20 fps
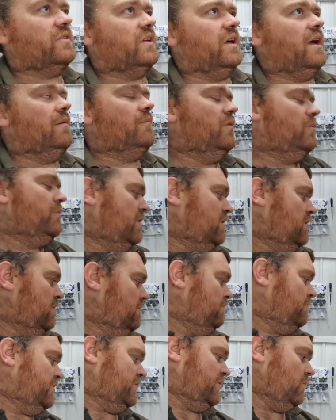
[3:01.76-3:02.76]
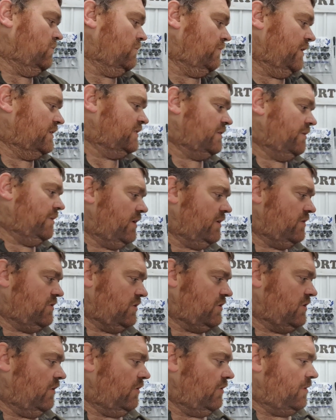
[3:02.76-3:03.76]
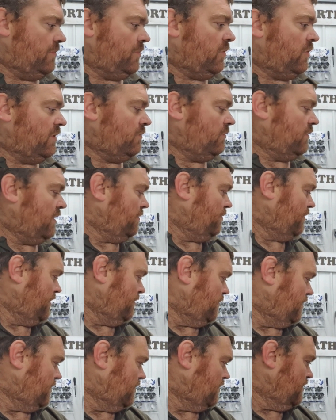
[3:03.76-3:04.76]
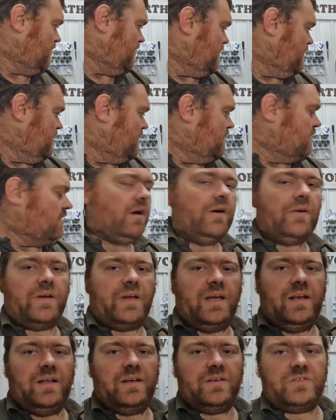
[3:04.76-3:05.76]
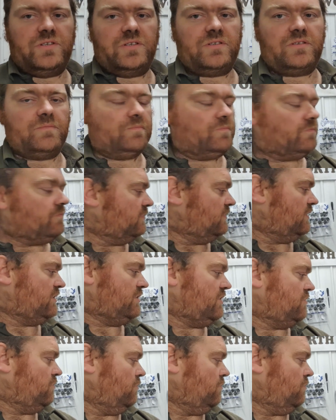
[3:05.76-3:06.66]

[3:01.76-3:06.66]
um, and we couldn't resolve it, so it just got to the point where we were okay. Let's just let's just